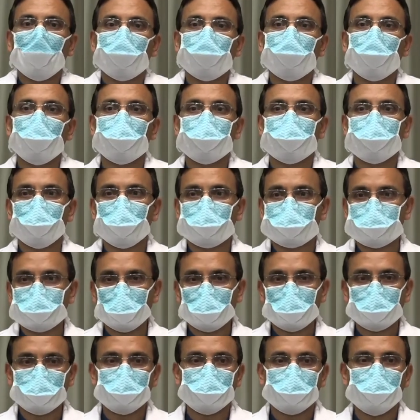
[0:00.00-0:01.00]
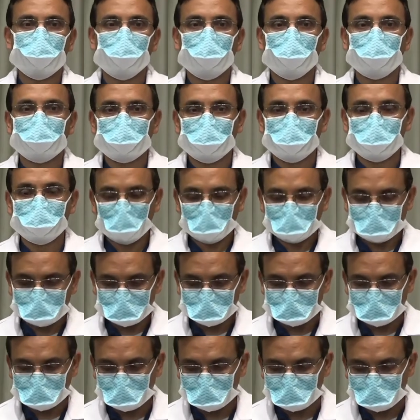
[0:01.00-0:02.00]
but it's less painful, less
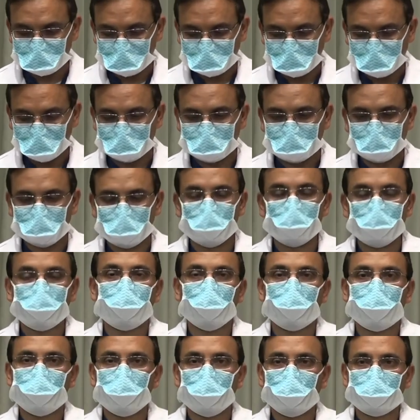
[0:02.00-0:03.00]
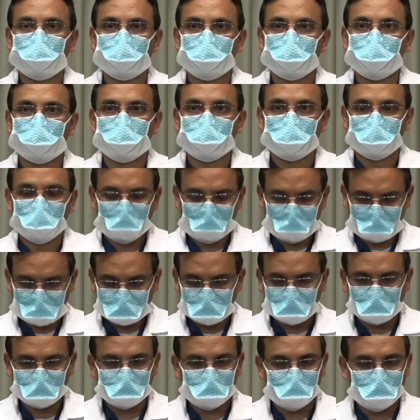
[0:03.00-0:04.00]
invasive than, than some of these other measures
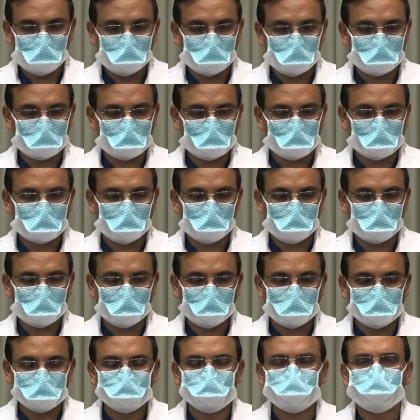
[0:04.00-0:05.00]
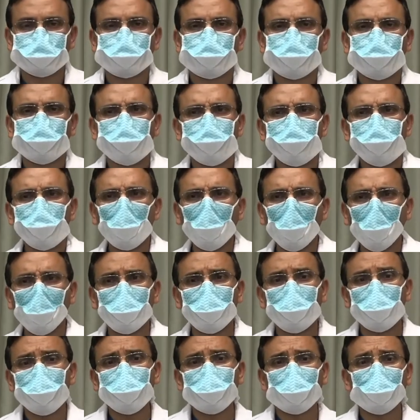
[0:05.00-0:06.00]
that we were talking about.
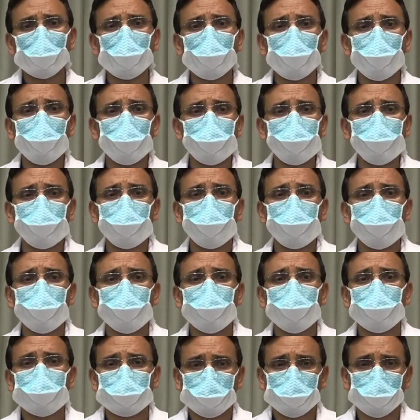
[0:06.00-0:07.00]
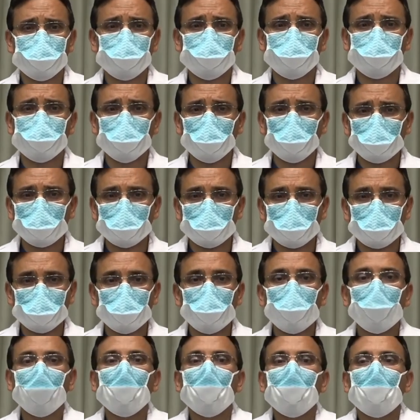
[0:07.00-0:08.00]
And then finally, once the wound is clean and
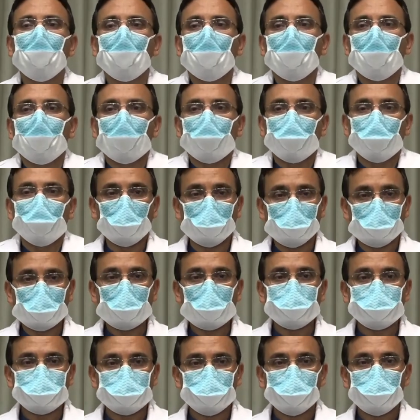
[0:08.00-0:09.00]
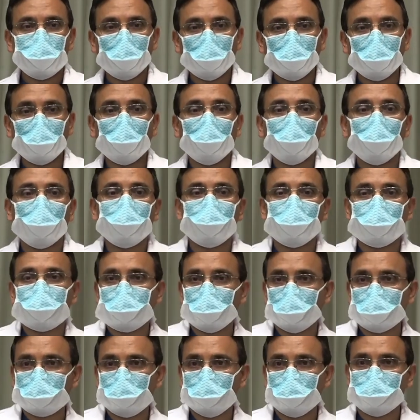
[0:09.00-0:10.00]
healthy, one option we have,
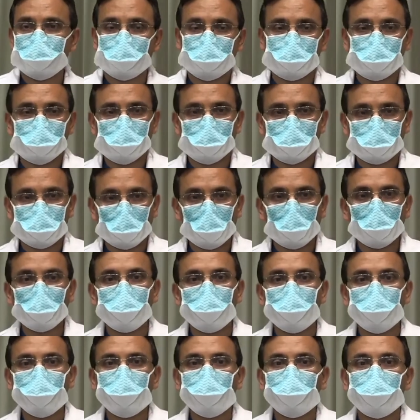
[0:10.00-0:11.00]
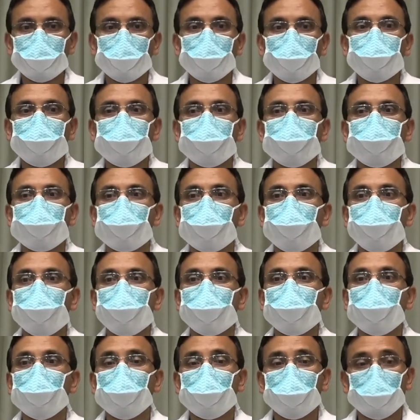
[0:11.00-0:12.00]
especially for some of the chronic wounds, is to
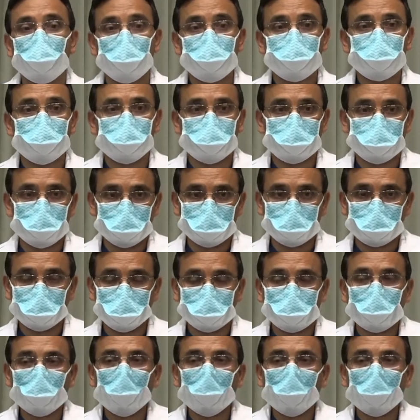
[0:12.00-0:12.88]
surgically close the wound.